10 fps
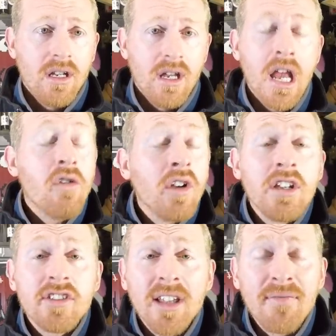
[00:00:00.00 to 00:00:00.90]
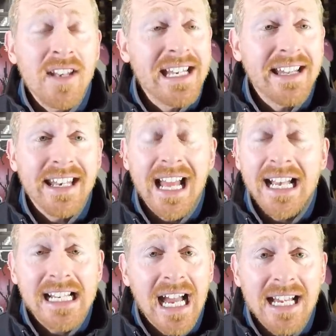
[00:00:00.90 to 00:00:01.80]
And all you Symphony of the
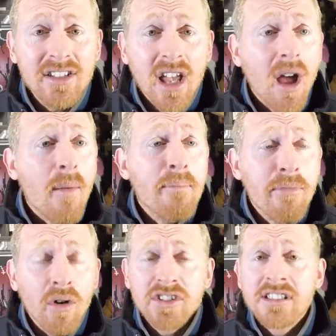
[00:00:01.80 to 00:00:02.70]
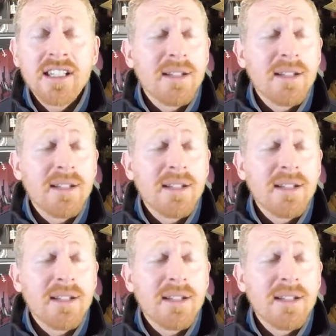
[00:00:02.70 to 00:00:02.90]
Night guys, most of